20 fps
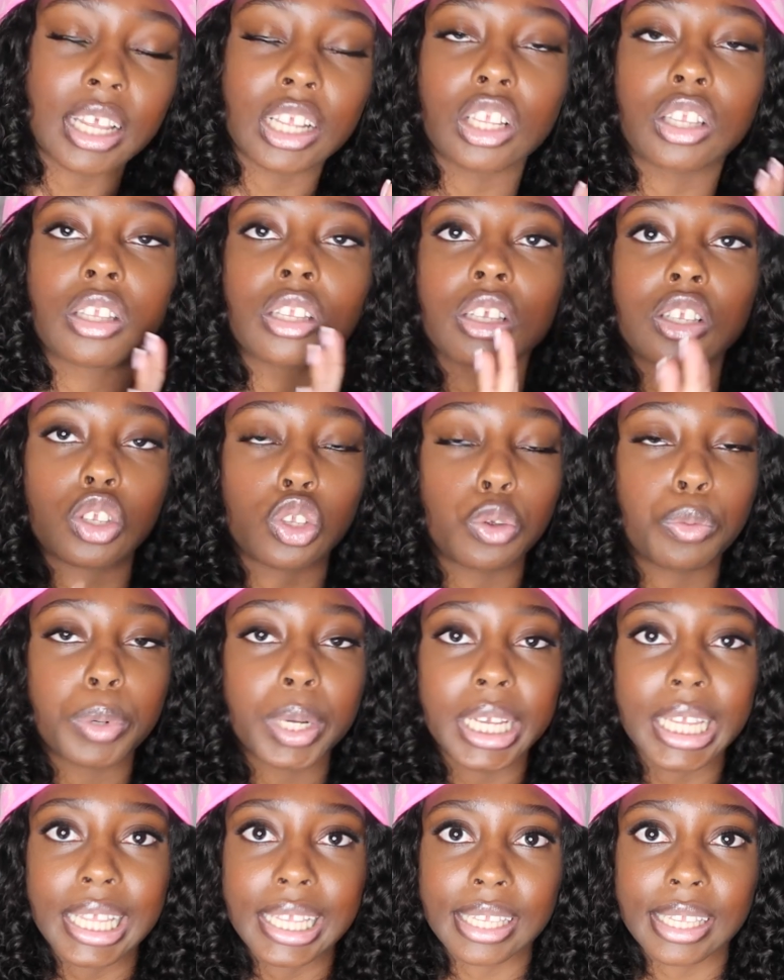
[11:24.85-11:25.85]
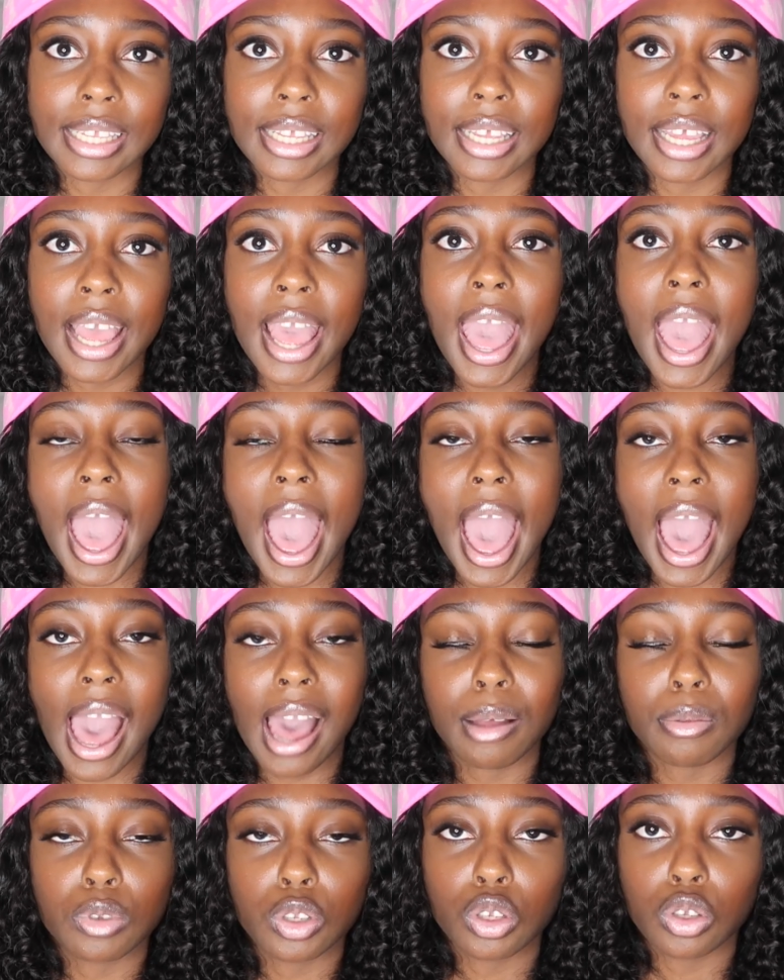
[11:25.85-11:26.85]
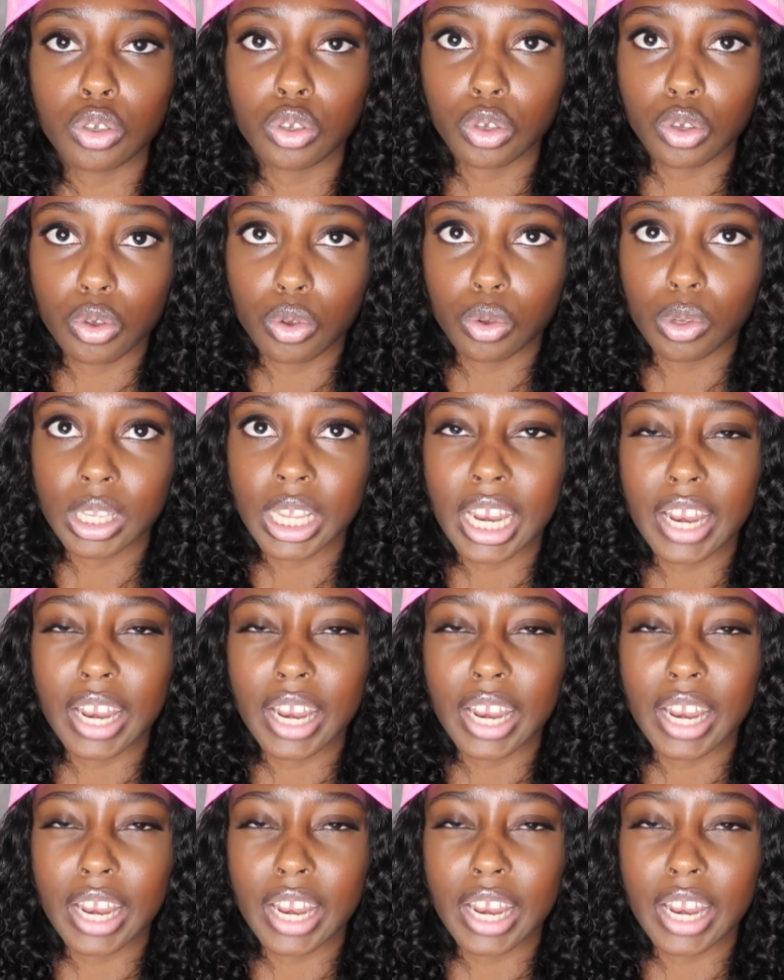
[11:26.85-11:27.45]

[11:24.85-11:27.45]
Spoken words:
It's a super easy app to use.